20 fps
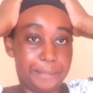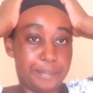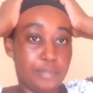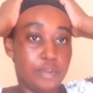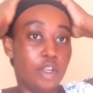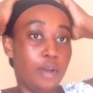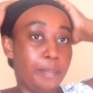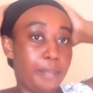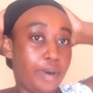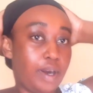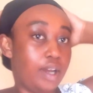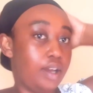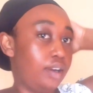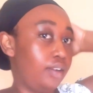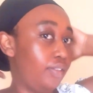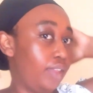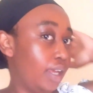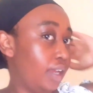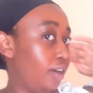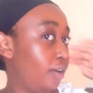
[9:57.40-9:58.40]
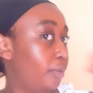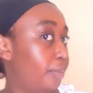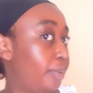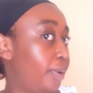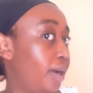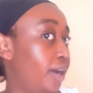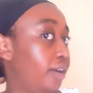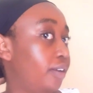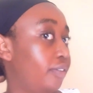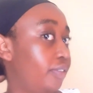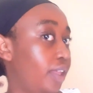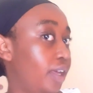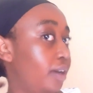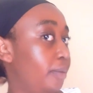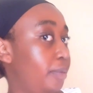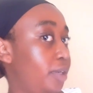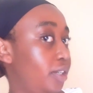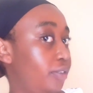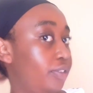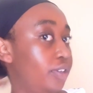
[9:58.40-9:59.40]
Not proud of that. I'm
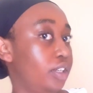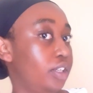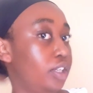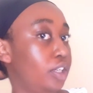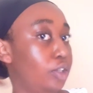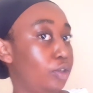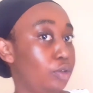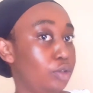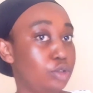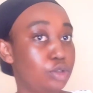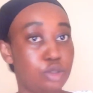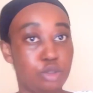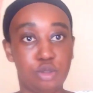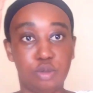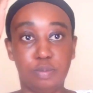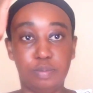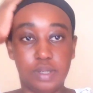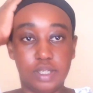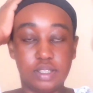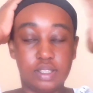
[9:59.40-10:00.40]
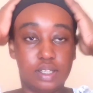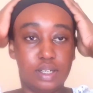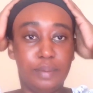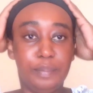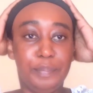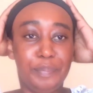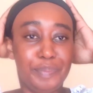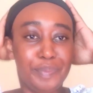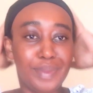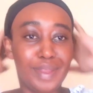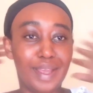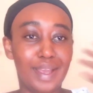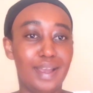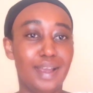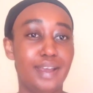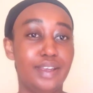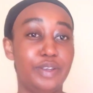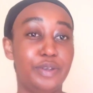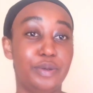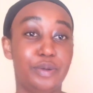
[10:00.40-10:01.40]
definitely going to do better.
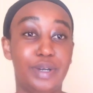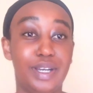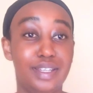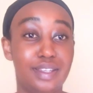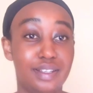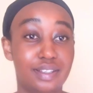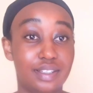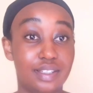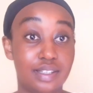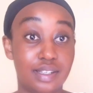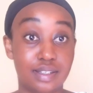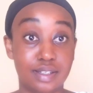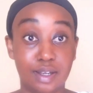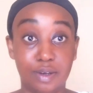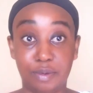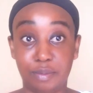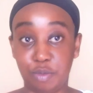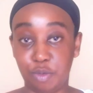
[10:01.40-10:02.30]
Yo, I think this is how I'm